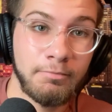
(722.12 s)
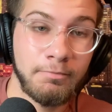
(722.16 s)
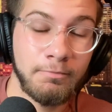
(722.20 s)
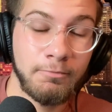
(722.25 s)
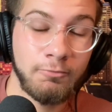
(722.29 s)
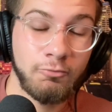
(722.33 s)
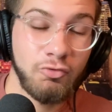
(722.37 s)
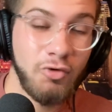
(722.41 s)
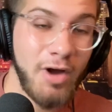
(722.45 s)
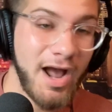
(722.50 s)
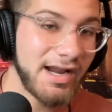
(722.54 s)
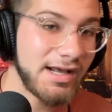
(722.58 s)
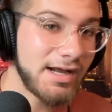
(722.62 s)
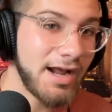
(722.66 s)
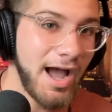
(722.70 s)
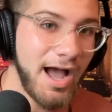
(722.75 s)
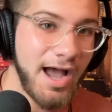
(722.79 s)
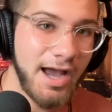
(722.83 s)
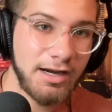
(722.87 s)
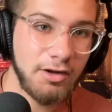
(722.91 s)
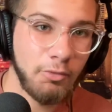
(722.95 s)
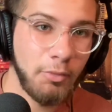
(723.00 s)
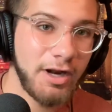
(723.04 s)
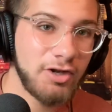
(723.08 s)
Running high
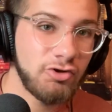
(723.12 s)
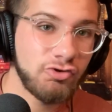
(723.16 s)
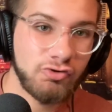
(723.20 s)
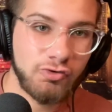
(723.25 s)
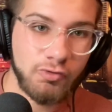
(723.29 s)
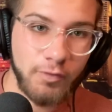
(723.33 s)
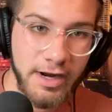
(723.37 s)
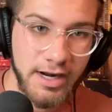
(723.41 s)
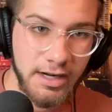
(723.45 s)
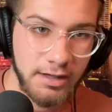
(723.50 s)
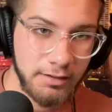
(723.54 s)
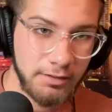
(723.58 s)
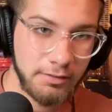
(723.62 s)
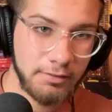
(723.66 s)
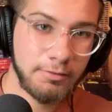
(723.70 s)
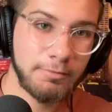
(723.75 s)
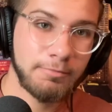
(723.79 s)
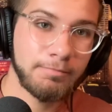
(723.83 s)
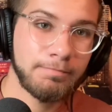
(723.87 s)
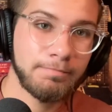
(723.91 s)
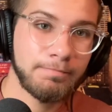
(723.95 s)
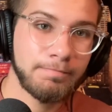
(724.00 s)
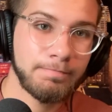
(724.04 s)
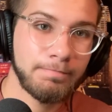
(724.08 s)
in a win streak.
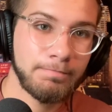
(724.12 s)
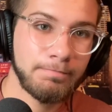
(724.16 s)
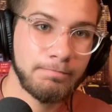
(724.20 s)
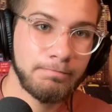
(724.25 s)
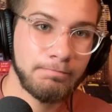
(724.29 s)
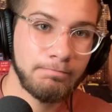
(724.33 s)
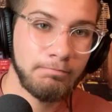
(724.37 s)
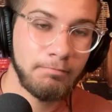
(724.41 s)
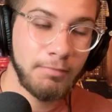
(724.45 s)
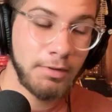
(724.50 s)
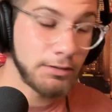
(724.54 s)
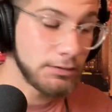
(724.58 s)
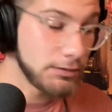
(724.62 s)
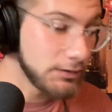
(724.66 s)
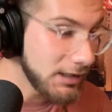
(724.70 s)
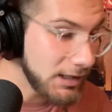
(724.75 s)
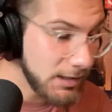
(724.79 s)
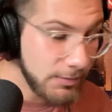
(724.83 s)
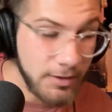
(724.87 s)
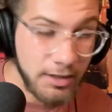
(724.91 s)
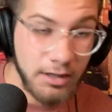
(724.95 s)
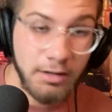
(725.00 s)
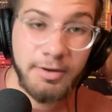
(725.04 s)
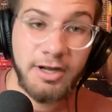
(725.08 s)
Lead
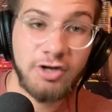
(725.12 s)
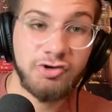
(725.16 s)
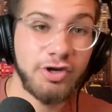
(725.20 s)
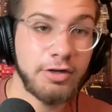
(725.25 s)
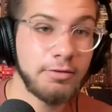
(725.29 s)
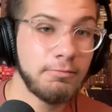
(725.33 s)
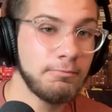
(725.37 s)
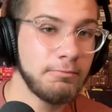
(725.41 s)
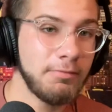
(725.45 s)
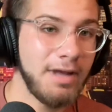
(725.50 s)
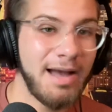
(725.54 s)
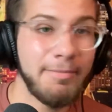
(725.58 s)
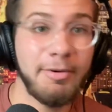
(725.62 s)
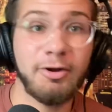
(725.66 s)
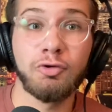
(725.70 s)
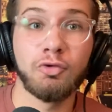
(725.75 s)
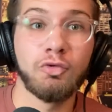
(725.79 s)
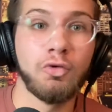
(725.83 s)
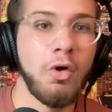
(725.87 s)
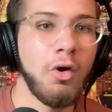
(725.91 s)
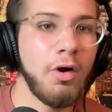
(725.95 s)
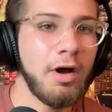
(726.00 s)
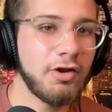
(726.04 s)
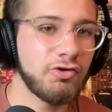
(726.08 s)
the division, haven't
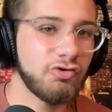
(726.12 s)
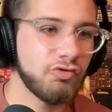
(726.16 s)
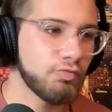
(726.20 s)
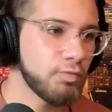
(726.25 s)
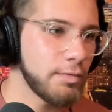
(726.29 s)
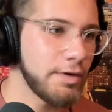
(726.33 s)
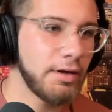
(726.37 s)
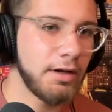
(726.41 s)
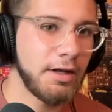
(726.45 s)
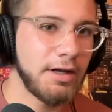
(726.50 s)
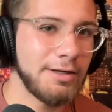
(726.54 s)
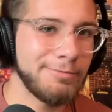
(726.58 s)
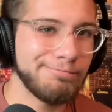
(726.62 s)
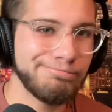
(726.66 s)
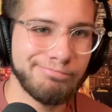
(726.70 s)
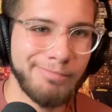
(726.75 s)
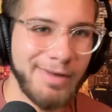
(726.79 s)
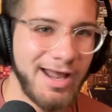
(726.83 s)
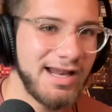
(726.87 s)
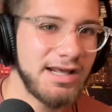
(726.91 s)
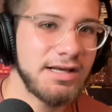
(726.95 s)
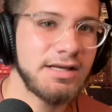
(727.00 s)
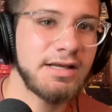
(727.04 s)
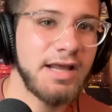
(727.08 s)
lost really
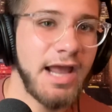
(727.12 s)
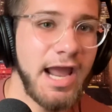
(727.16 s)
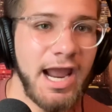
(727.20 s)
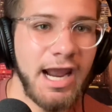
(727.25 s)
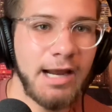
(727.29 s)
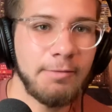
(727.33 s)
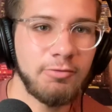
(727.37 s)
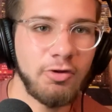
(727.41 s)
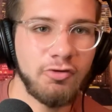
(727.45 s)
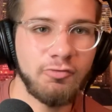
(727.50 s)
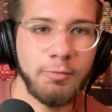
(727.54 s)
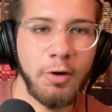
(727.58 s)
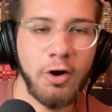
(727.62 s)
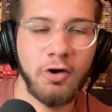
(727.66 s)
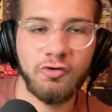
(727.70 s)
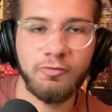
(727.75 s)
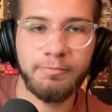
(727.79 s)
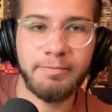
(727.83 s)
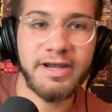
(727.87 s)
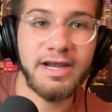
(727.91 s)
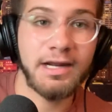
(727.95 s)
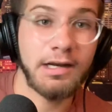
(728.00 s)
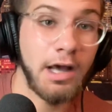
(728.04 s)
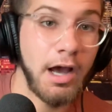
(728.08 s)
any games as far as
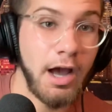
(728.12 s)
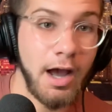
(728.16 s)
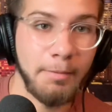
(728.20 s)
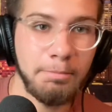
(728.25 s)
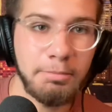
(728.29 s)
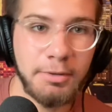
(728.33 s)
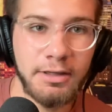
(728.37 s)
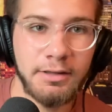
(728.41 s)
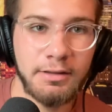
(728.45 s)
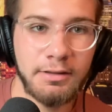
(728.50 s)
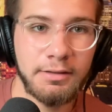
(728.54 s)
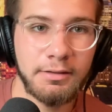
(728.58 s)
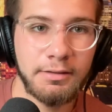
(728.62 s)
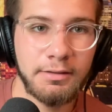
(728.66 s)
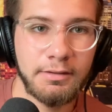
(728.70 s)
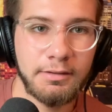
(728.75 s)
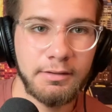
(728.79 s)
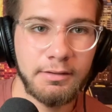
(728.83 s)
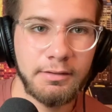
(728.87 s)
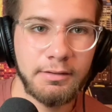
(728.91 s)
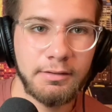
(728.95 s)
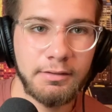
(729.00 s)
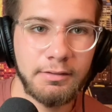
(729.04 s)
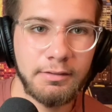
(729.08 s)
being up.
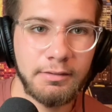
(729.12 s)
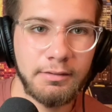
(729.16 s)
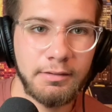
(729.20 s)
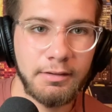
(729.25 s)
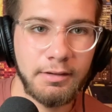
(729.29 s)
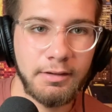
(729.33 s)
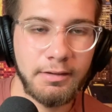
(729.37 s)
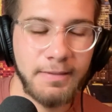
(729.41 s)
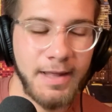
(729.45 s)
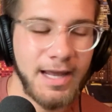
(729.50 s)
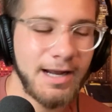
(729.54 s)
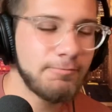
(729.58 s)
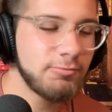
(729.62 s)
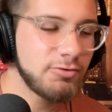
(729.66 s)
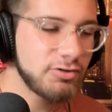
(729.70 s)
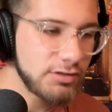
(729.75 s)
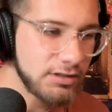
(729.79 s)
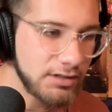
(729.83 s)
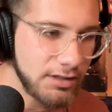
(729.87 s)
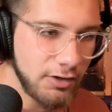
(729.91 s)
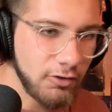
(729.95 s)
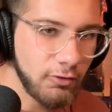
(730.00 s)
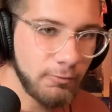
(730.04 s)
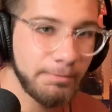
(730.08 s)
They've
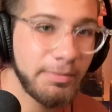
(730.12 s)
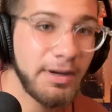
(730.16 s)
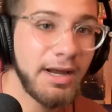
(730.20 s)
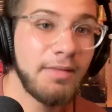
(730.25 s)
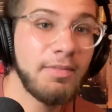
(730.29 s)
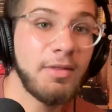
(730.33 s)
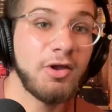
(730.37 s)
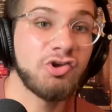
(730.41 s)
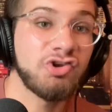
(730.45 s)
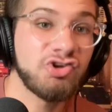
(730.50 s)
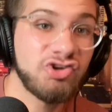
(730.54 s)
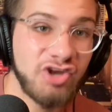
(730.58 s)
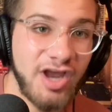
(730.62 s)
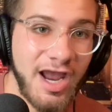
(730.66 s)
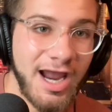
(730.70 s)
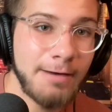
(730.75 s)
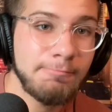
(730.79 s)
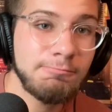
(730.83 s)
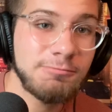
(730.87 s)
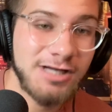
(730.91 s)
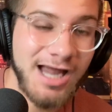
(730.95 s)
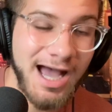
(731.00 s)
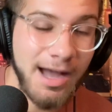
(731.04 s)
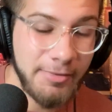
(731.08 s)
still been the same
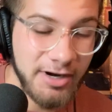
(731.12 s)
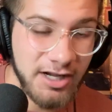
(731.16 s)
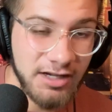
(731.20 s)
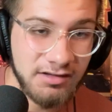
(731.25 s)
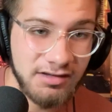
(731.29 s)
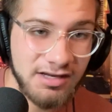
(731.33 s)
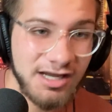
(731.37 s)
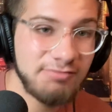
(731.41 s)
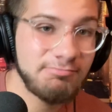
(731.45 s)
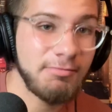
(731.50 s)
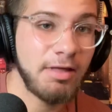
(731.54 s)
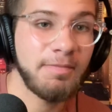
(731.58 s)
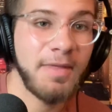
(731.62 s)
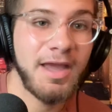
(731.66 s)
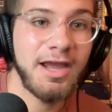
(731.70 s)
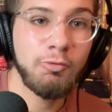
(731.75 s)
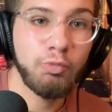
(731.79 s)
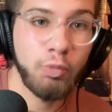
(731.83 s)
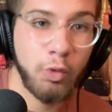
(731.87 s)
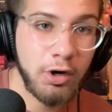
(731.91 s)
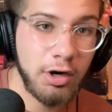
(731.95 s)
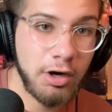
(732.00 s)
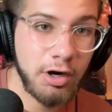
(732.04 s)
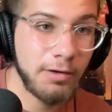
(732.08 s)
dominant team that they
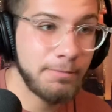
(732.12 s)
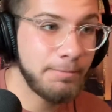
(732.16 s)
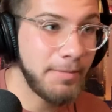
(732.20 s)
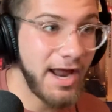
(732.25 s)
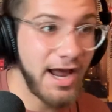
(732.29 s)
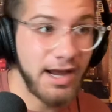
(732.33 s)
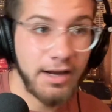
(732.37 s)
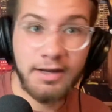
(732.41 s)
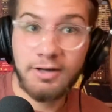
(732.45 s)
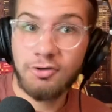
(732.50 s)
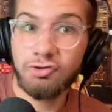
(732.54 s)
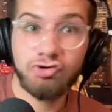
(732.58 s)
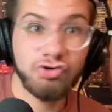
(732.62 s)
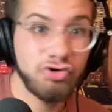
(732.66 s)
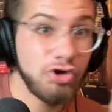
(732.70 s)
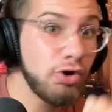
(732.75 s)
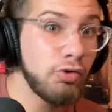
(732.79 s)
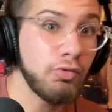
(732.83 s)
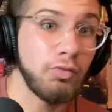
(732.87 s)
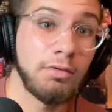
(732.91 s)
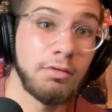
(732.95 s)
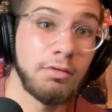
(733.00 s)
were back in June.